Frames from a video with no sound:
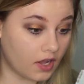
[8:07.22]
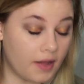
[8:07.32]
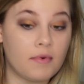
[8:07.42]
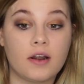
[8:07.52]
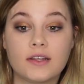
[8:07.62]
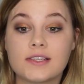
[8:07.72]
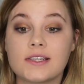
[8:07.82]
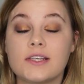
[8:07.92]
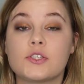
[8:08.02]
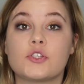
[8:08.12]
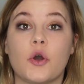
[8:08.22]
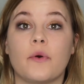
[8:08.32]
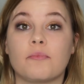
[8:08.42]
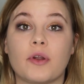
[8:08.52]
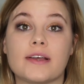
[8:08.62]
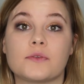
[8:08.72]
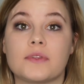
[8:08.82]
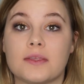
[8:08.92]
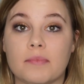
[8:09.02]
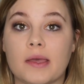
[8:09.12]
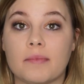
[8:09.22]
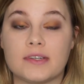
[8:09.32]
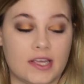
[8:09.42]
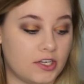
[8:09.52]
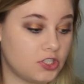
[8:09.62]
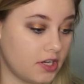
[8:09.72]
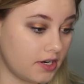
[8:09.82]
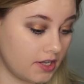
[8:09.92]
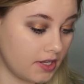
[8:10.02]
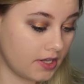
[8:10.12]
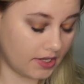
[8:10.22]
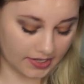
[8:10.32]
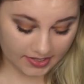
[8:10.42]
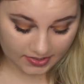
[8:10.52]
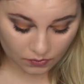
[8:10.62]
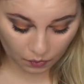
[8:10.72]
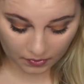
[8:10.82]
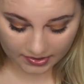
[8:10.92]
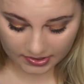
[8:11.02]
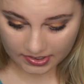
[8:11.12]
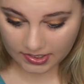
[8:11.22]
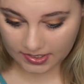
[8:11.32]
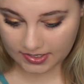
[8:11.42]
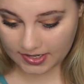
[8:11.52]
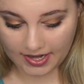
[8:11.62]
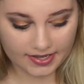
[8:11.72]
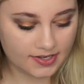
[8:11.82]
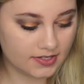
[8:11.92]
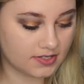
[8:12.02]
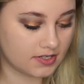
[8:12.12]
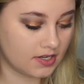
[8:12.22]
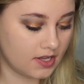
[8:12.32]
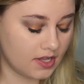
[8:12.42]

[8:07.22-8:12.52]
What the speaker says: I'm honestly so impressed with the pigmentation. It is really nice.